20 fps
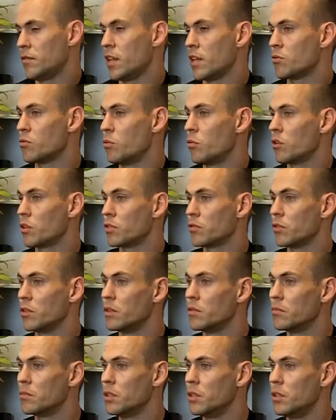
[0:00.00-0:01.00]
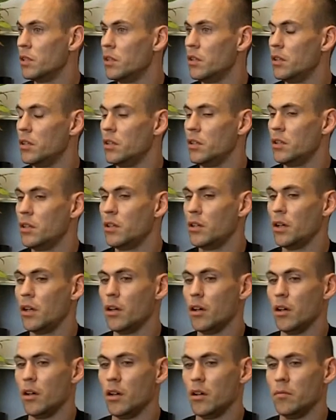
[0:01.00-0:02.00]
that's what works for
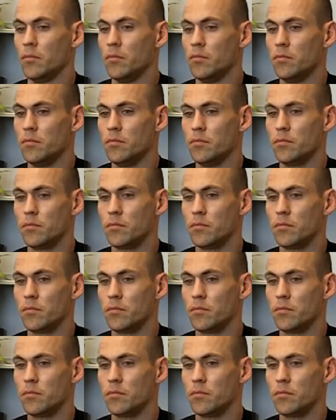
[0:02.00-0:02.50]
him.